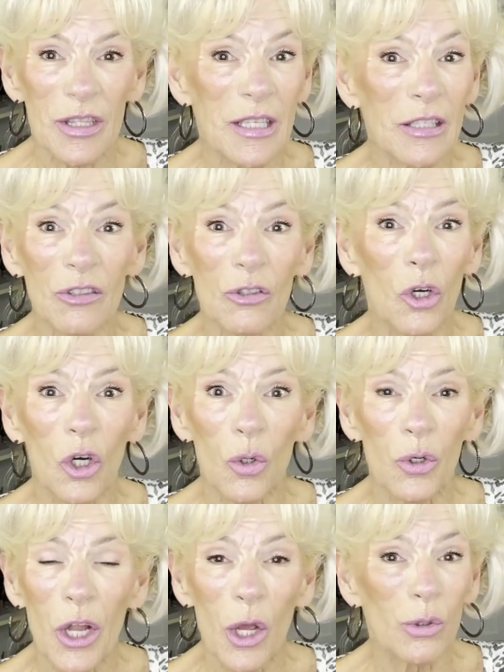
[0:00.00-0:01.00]
This
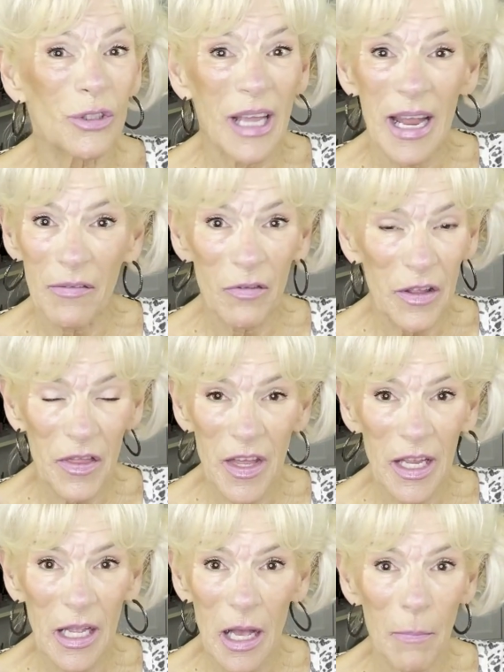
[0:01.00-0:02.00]
girl knows
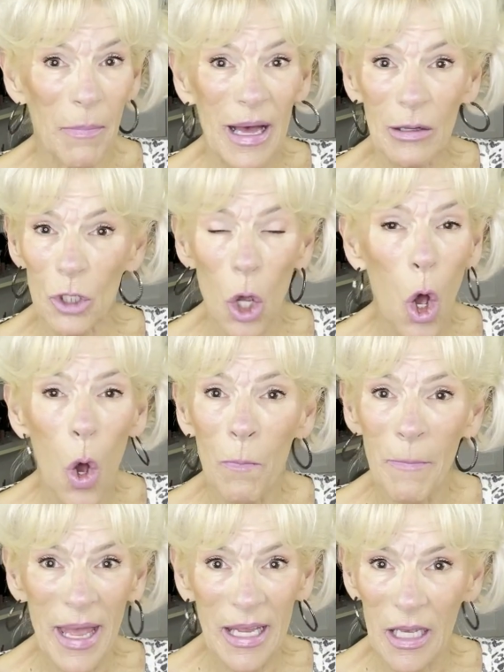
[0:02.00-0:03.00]
everything about all
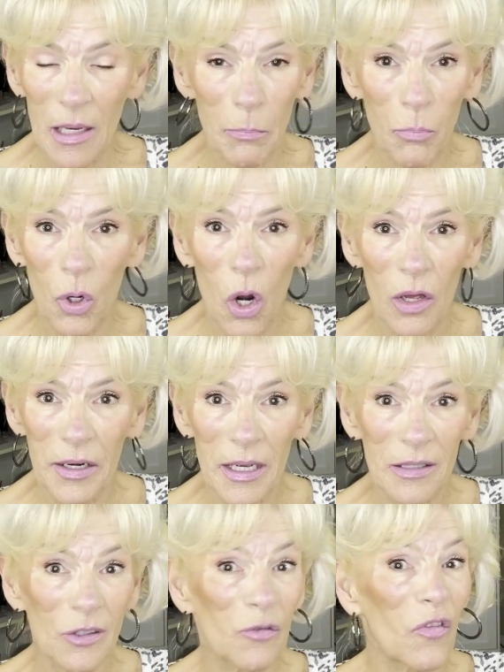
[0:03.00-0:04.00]
makeup
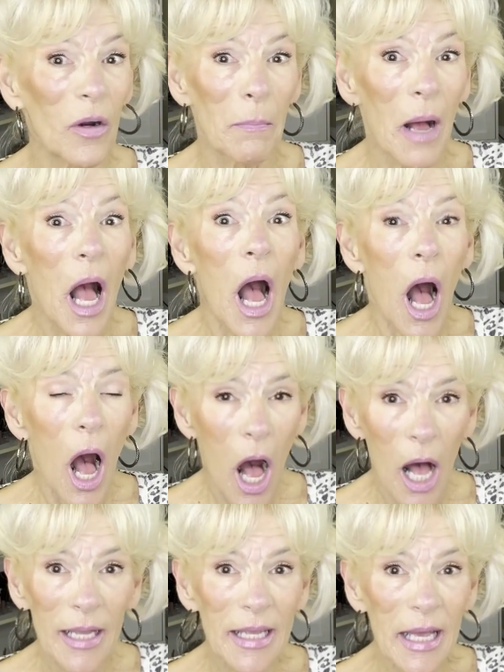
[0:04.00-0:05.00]
products, from
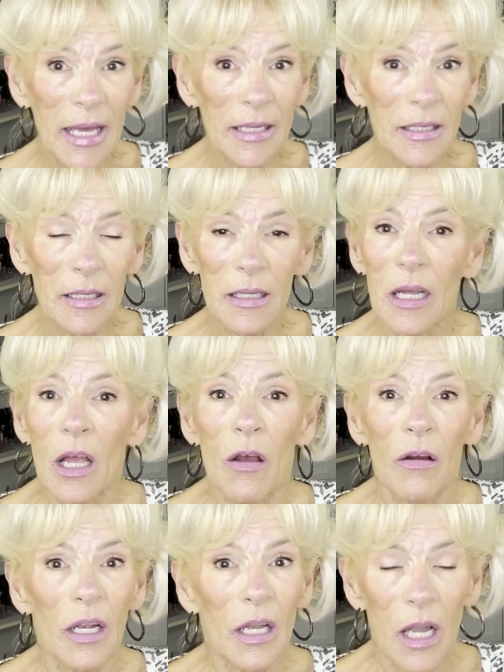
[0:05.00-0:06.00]
high-end,
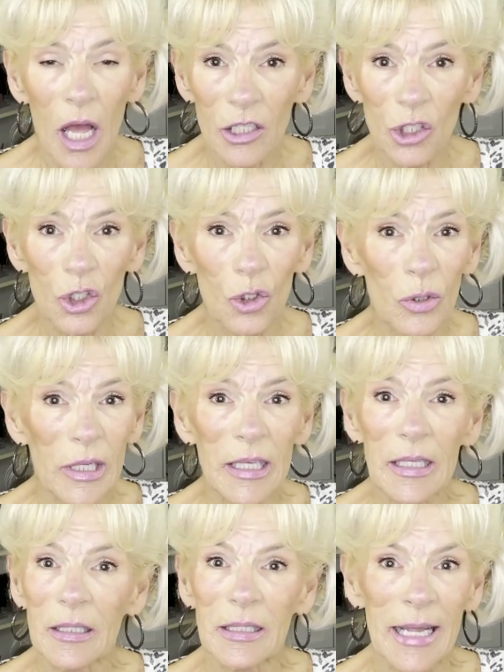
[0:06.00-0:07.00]

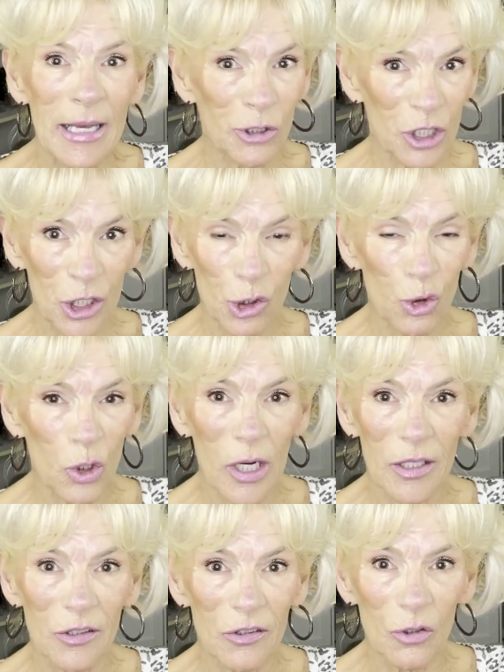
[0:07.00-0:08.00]
luxury, down to
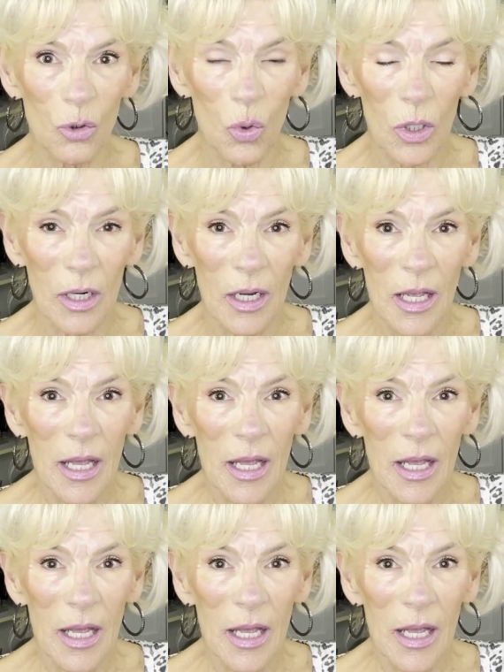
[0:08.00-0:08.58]
drugstore.